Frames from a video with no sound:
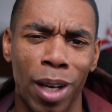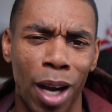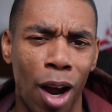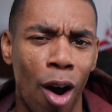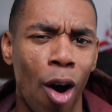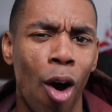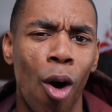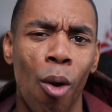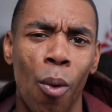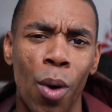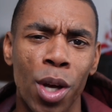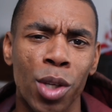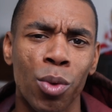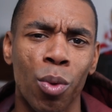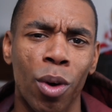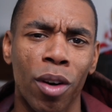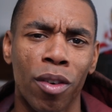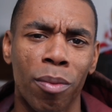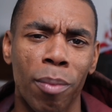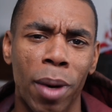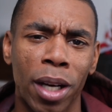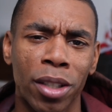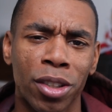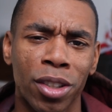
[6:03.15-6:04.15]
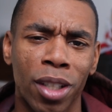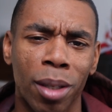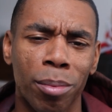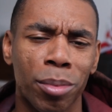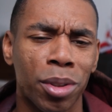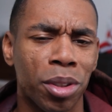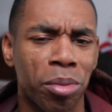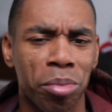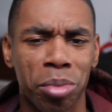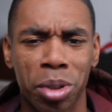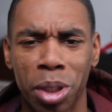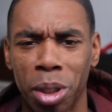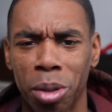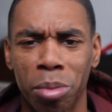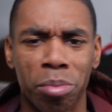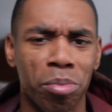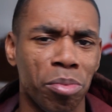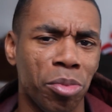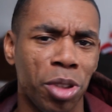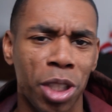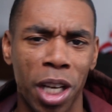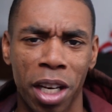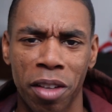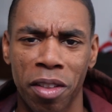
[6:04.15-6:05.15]
that I always wear for my jumps, so
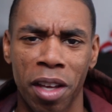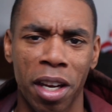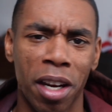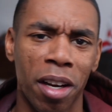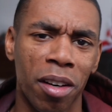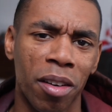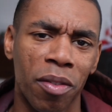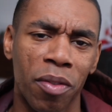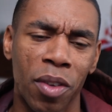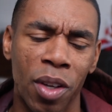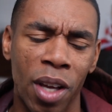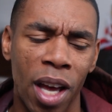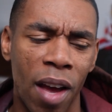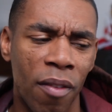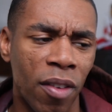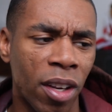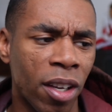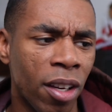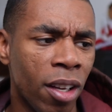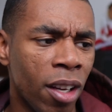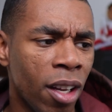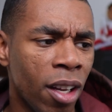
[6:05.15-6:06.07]
check that out if you haven't.